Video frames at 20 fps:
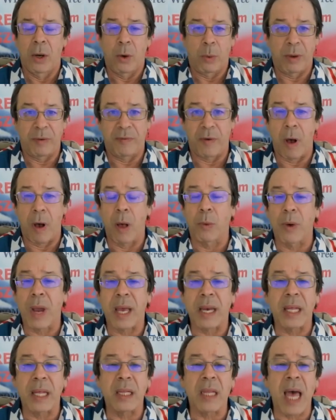We've
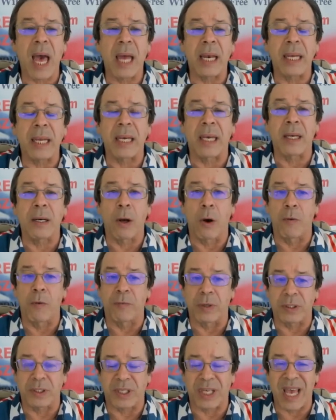already let in
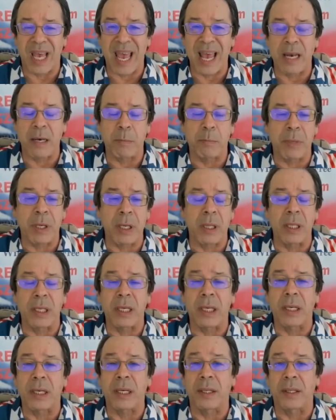over 10
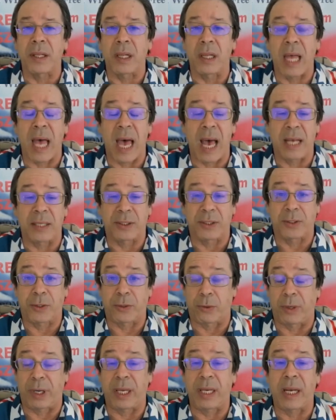million in the
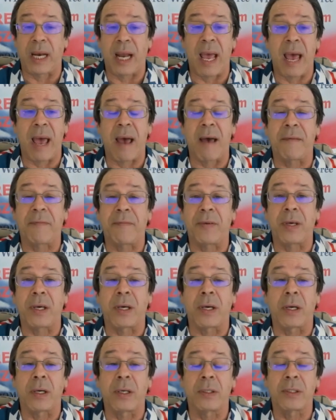last 3.5
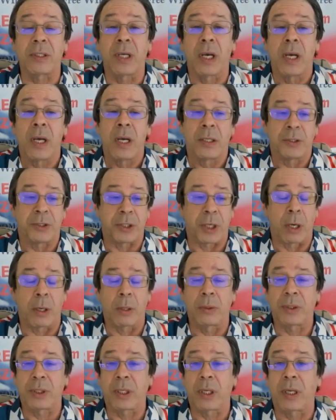years.
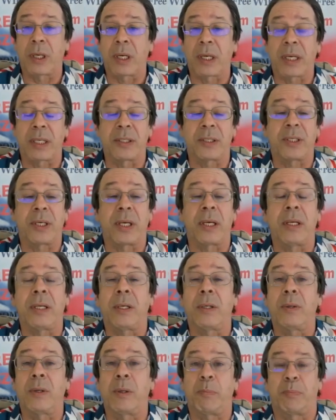Joe's going to
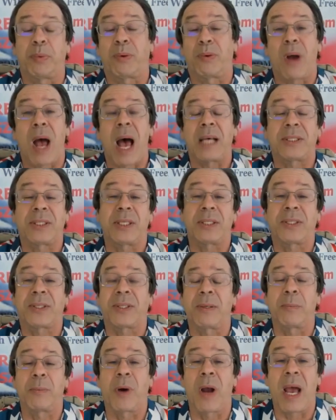continue to process
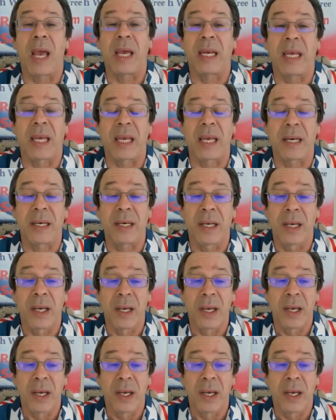them right in.